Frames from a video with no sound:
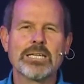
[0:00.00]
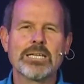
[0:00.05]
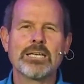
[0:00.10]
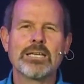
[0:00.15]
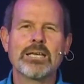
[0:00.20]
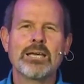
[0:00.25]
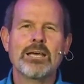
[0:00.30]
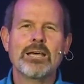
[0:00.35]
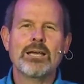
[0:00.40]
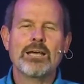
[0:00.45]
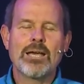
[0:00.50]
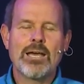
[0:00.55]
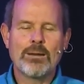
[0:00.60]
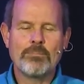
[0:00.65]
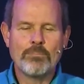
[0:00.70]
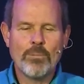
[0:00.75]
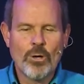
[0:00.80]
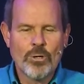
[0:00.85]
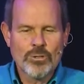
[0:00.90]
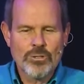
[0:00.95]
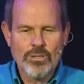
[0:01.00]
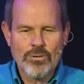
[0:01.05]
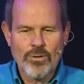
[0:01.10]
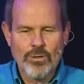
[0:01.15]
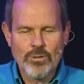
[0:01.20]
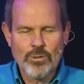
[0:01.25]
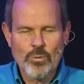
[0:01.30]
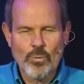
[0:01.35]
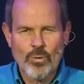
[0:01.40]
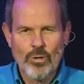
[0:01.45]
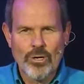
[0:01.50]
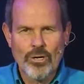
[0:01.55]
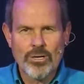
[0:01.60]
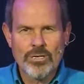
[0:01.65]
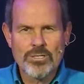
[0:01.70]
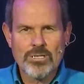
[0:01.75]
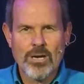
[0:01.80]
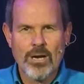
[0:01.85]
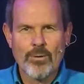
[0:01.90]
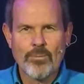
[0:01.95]
And, and most of those
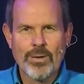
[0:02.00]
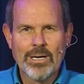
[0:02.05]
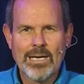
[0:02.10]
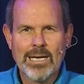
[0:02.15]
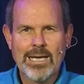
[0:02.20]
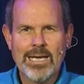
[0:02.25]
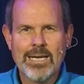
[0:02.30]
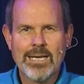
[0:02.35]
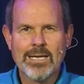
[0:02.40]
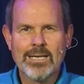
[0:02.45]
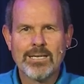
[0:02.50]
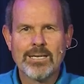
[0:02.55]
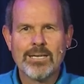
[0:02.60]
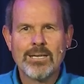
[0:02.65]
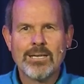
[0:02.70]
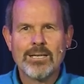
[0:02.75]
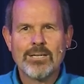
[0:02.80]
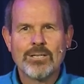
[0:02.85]
words are related